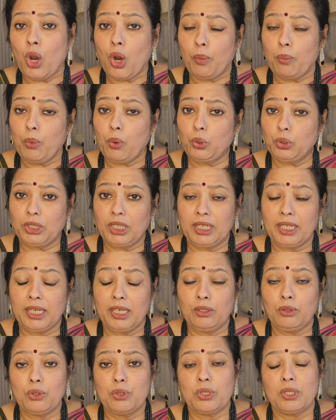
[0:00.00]
both in
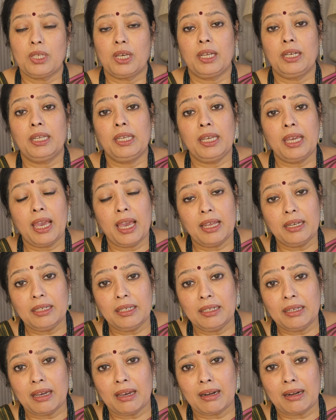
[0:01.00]
Hindustani and
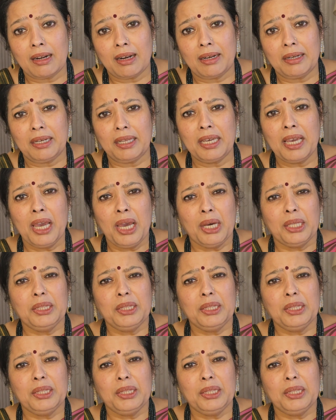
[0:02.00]
in Carnatic,